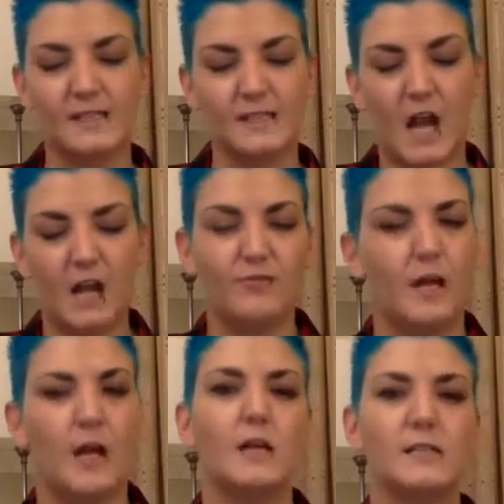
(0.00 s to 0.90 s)
didn't have
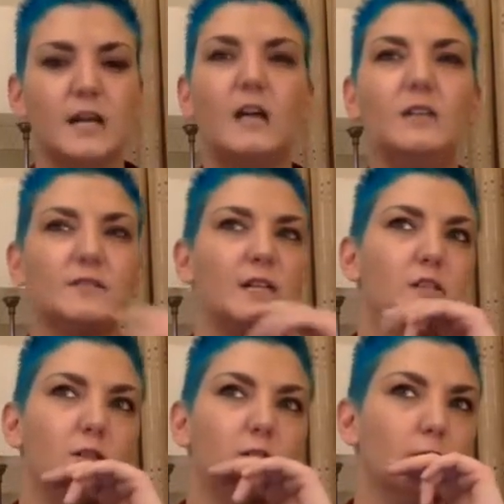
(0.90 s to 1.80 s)
that. I didn't have that
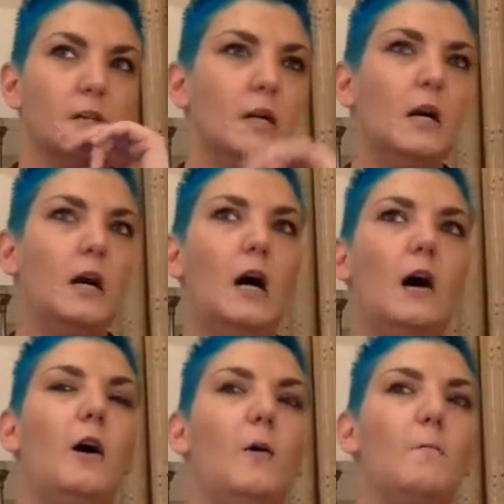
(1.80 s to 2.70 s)
at all.
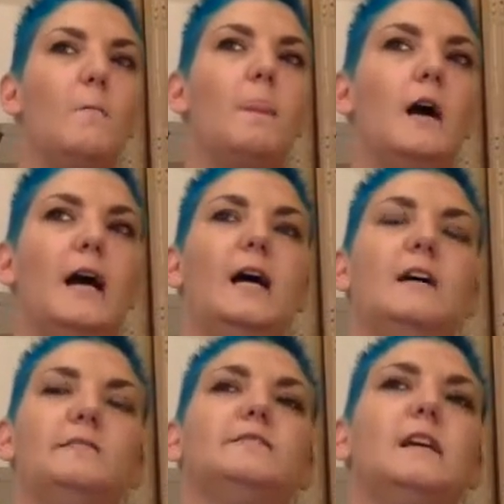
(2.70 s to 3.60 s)
And
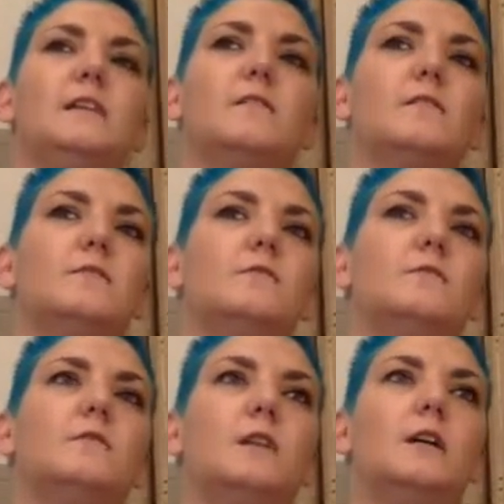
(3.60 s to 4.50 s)
then
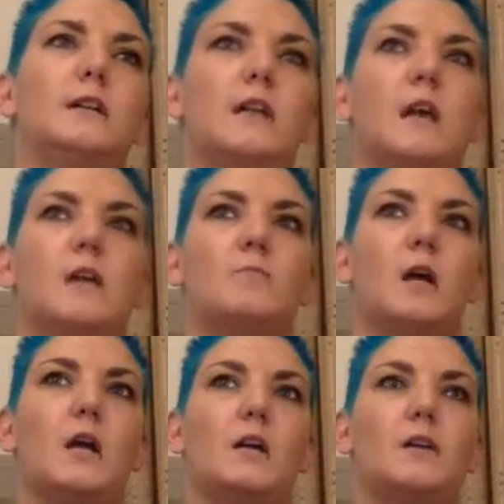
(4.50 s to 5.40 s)
I came
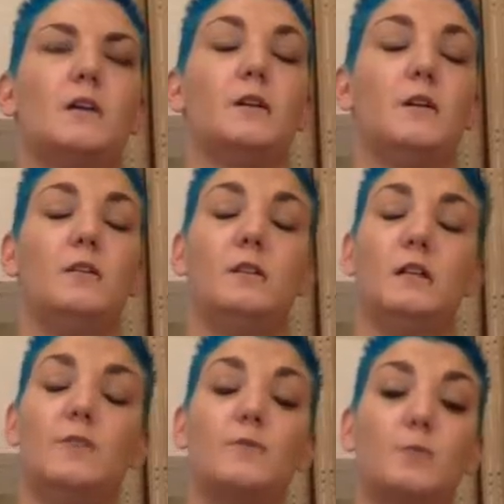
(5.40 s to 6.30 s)
back. I mean, I
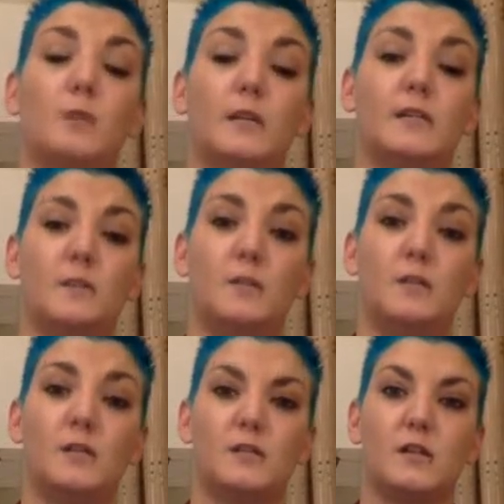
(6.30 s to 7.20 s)
love the place so
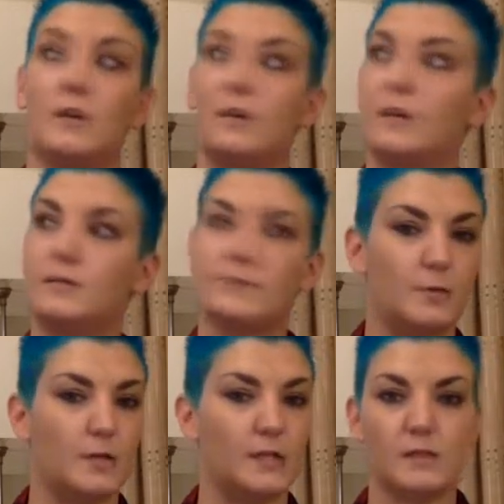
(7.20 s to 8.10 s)
much. I love the
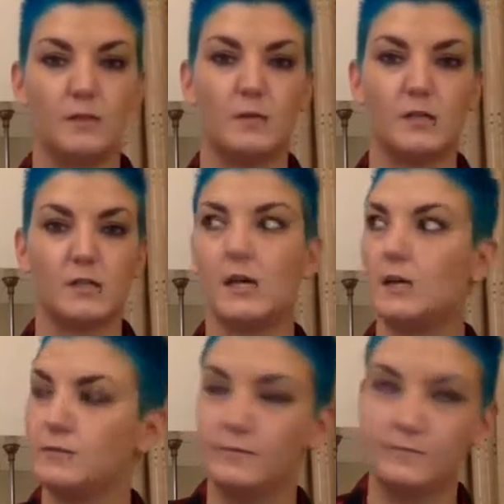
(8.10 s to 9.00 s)
place so much, and
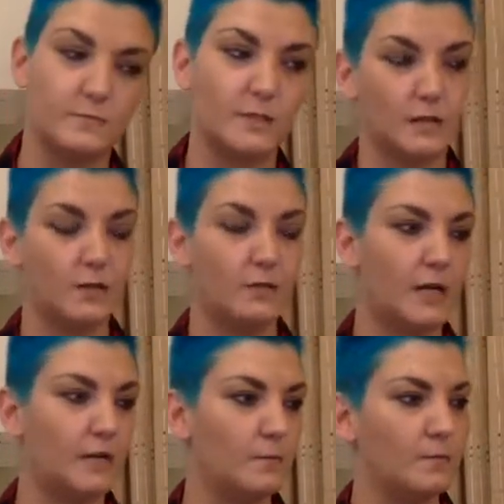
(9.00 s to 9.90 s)
how, you know,
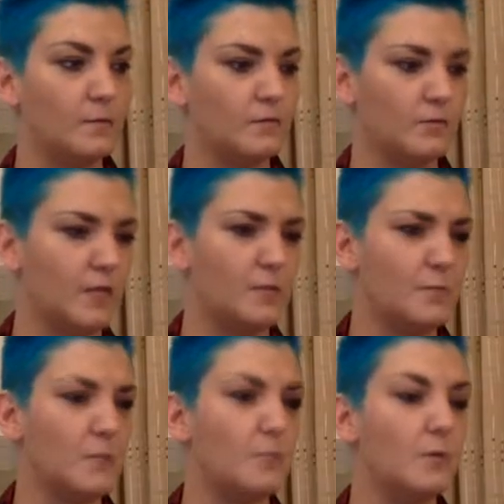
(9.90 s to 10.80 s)
how great
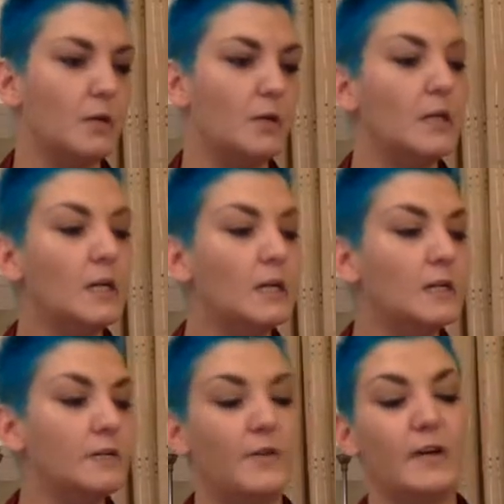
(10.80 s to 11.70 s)
people were.
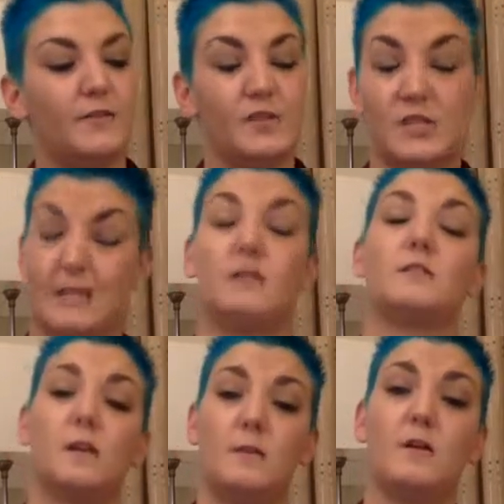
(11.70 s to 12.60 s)
That the
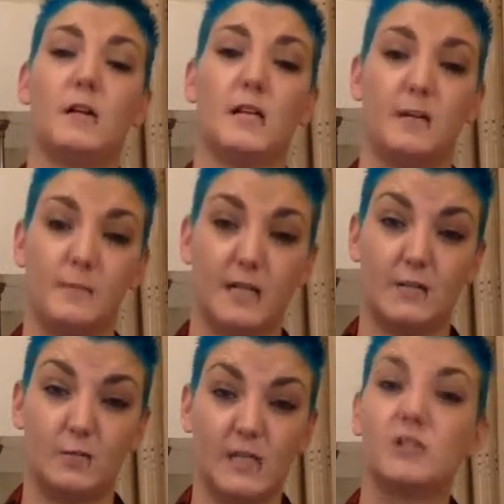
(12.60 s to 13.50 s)
second time that I came
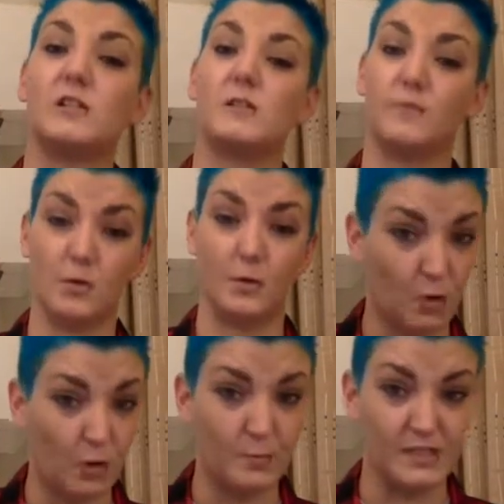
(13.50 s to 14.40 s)
down was actually to view a
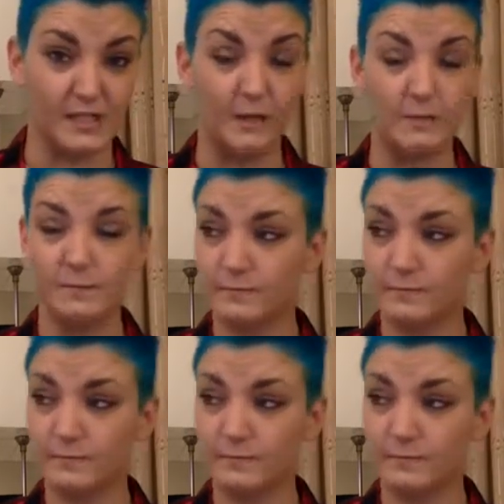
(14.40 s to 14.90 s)
property,